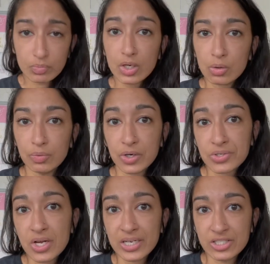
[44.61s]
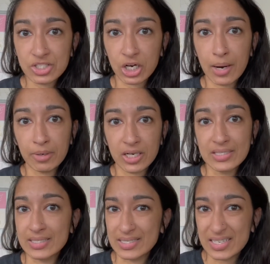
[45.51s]
reels on Instagram are
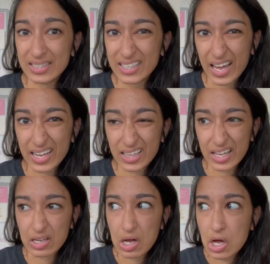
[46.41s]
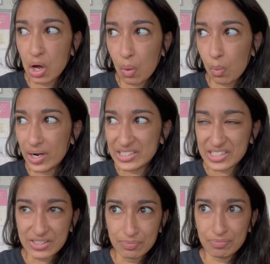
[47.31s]
consistently getting like 1
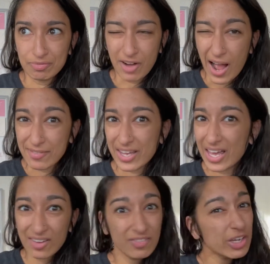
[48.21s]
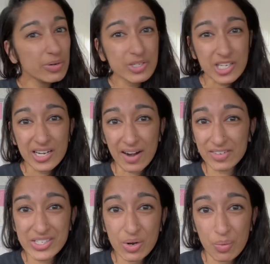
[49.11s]
to 5K views on every
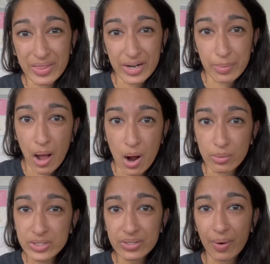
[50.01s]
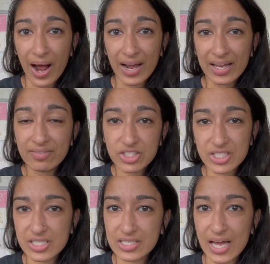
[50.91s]
single one that I post, so I have just
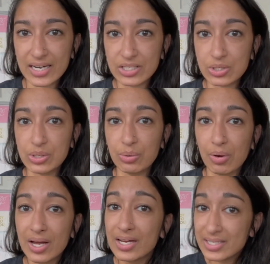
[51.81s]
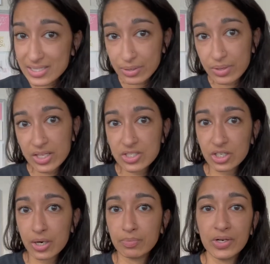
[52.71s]
decided to stick with
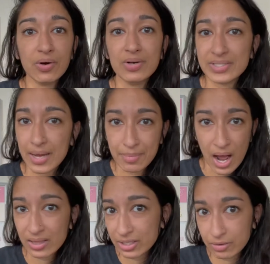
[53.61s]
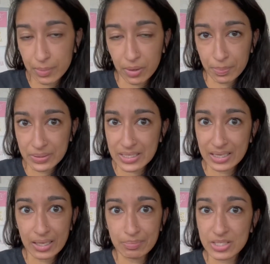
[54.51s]
Instagram reels. I'm not like repurposing
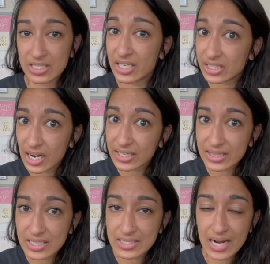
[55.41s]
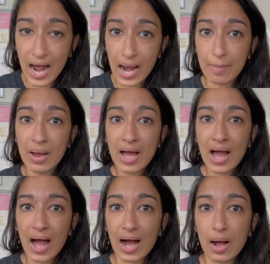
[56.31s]
them to TikTok at this time,
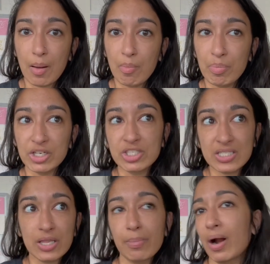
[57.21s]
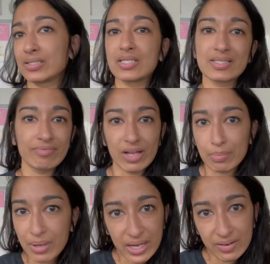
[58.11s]
but just in the process of like
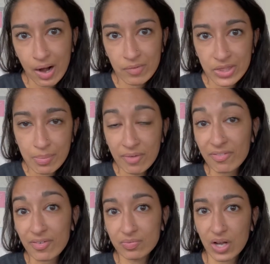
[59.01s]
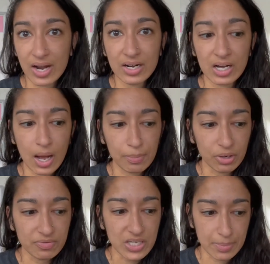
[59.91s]
playing around with them, I've gotten a couple
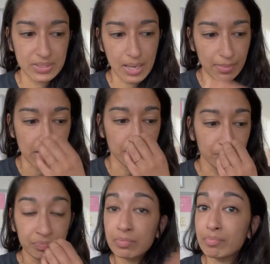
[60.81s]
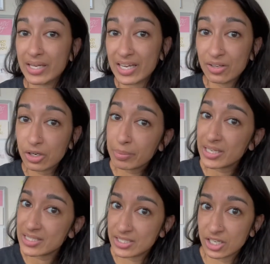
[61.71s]
of tips that might make it a little bit
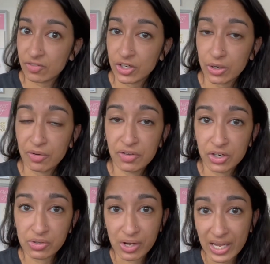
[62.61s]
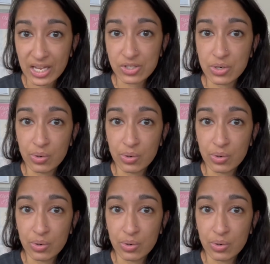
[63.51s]
easier for you if you're looking to